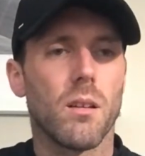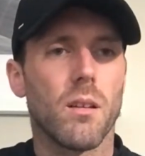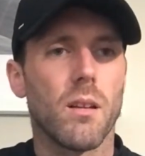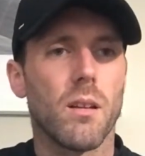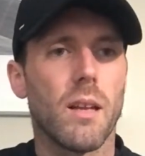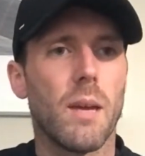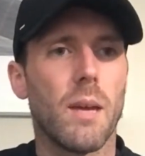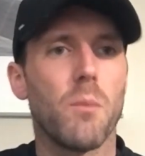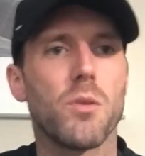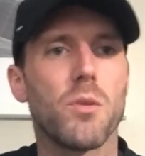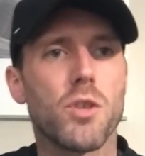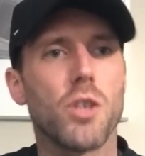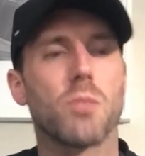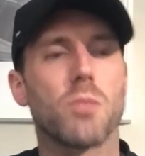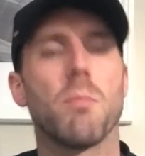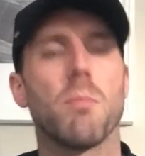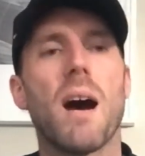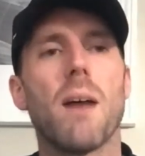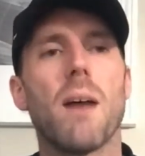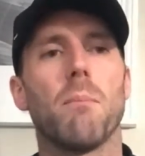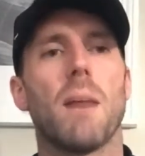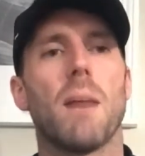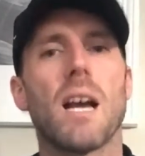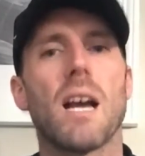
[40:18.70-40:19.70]
it was just
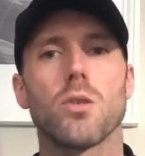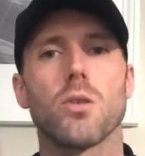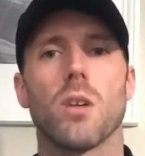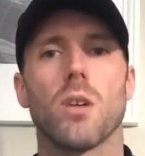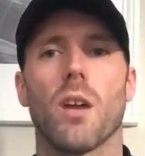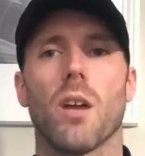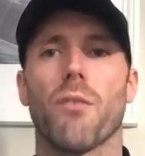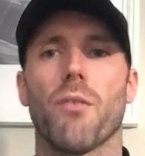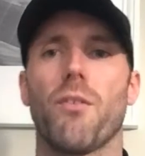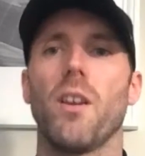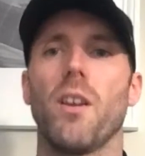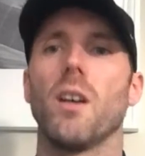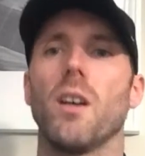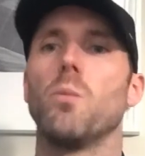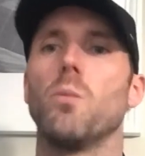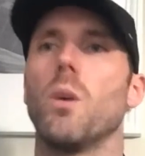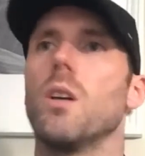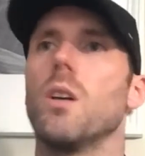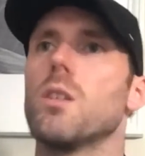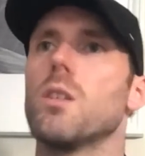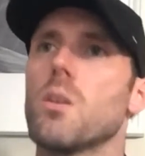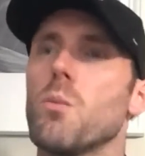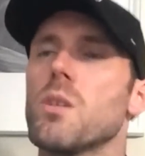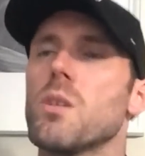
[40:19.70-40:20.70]
my sort of feeling
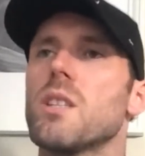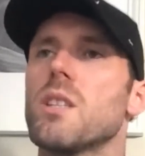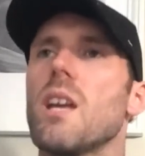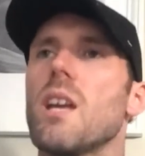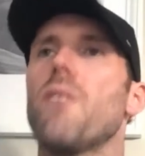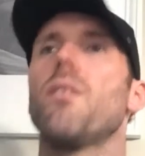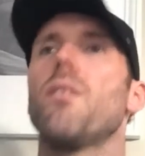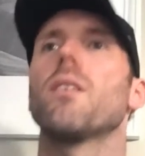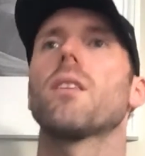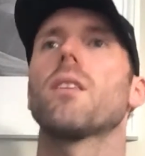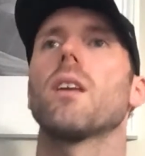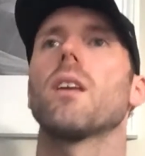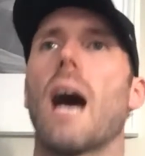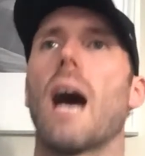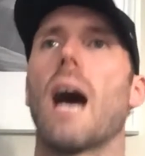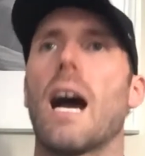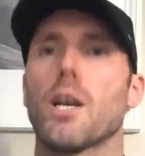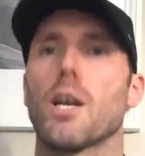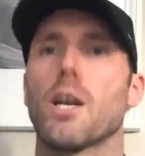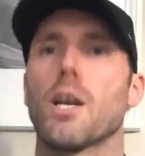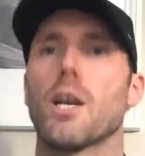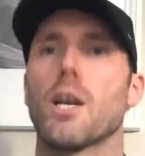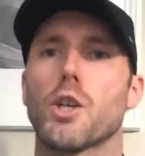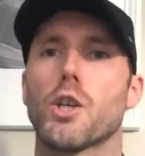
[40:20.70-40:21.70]
was, it was never that
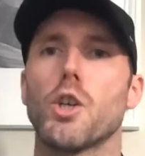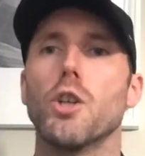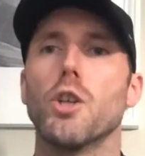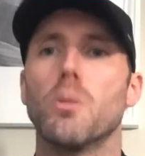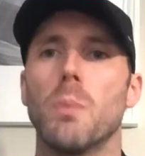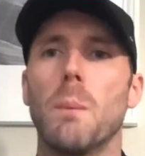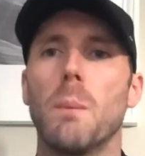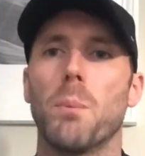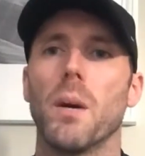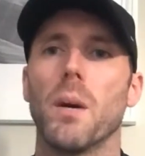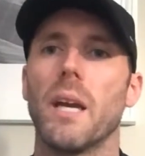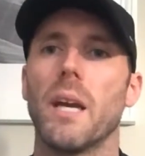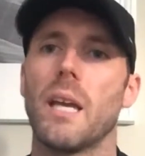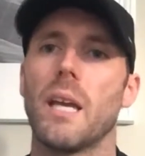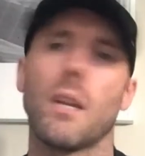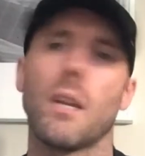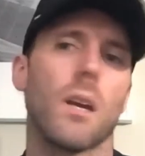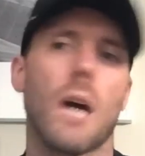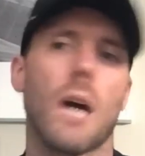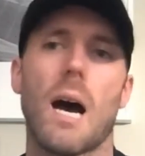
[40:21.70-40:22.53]
I should be playing.